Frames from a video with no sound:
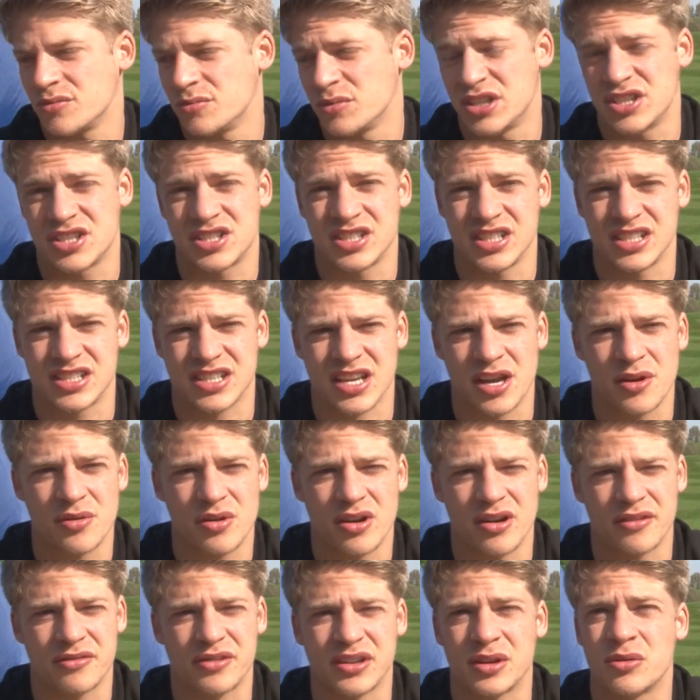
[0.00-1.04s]
We just need to get,
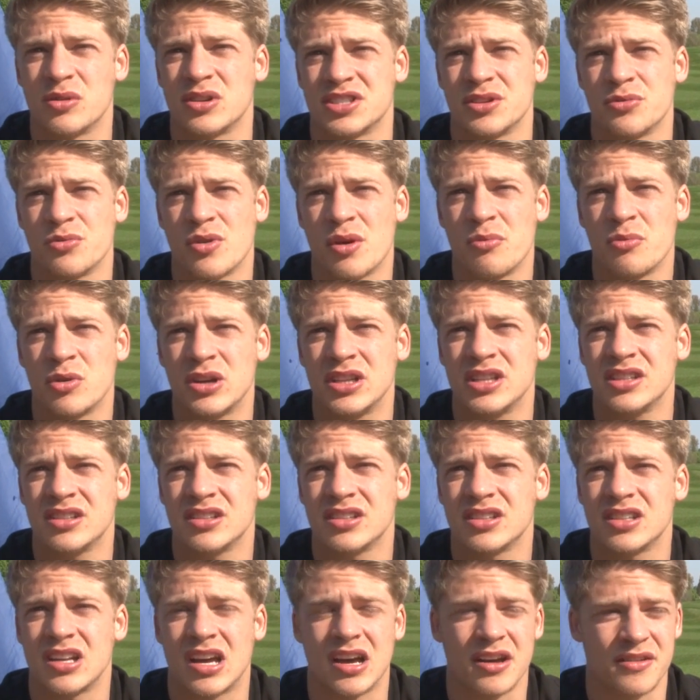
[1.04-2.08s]
I think, was it one win
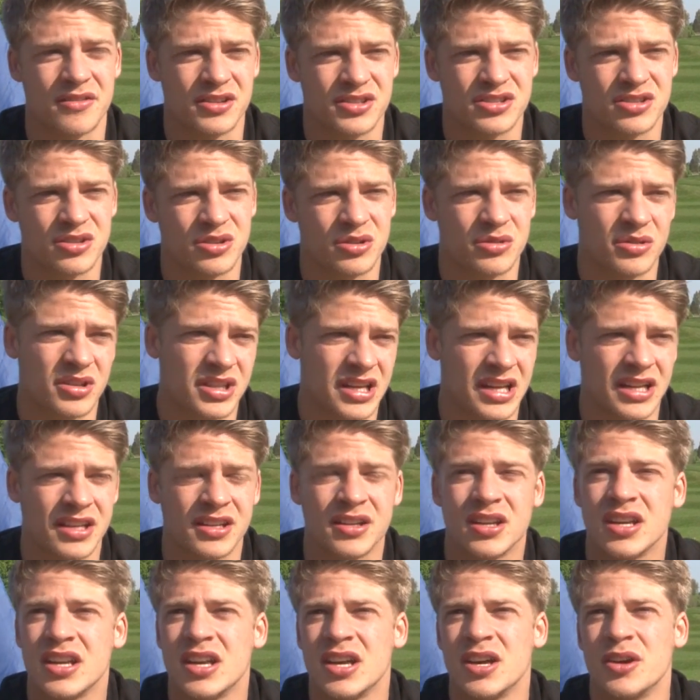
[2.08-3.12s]
out of the two, and
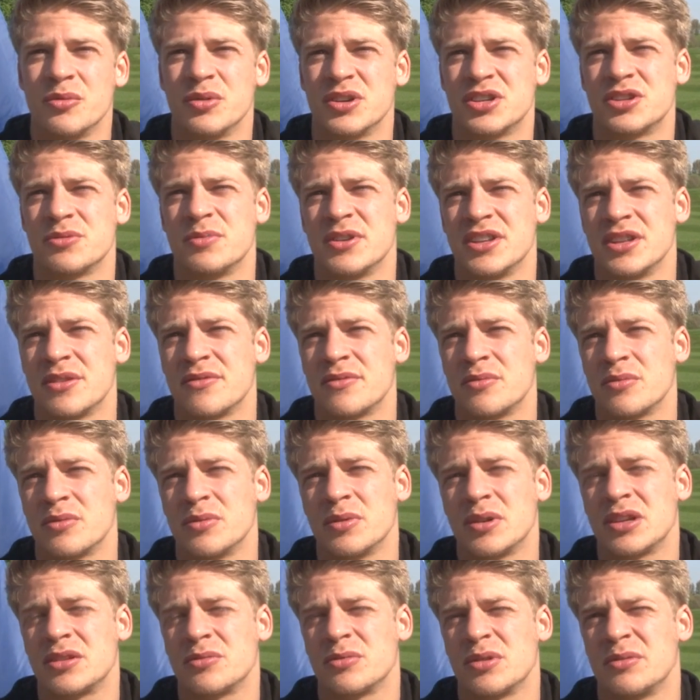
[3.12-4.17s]

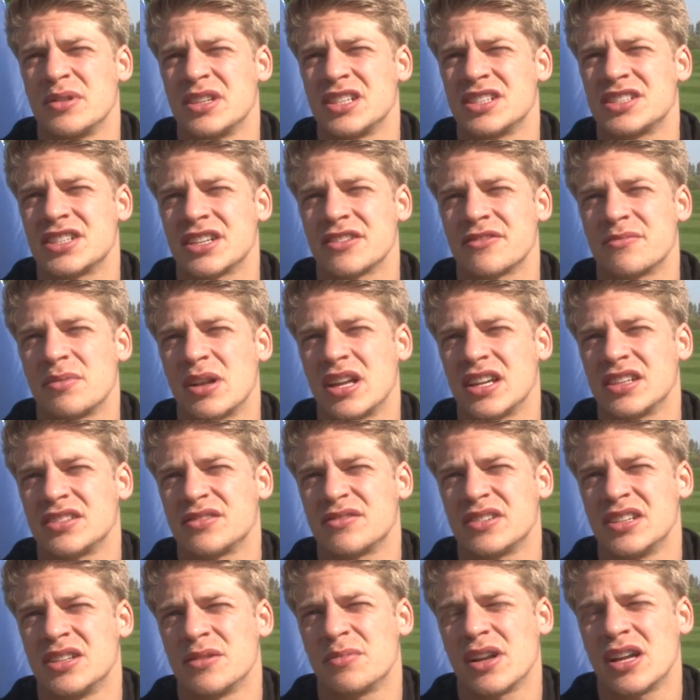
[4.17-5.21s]
then we'll be in sixth
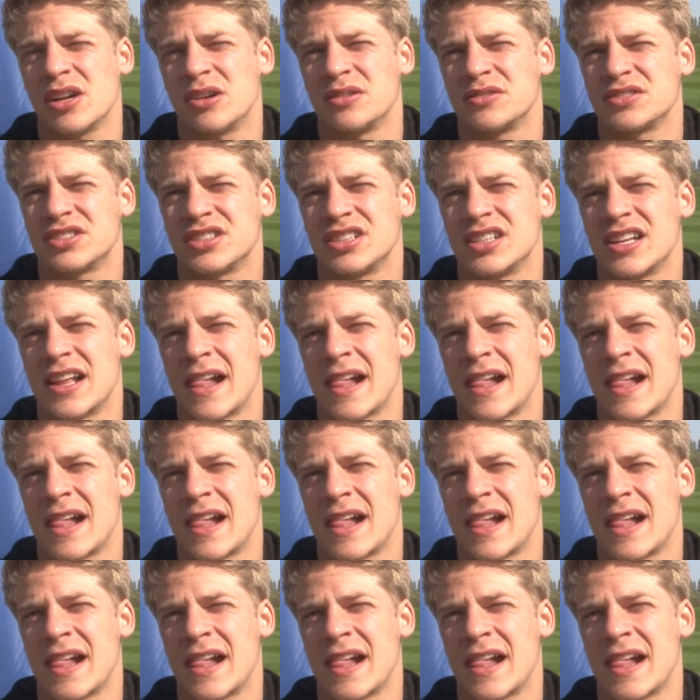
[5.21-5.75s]
place in the playoffs.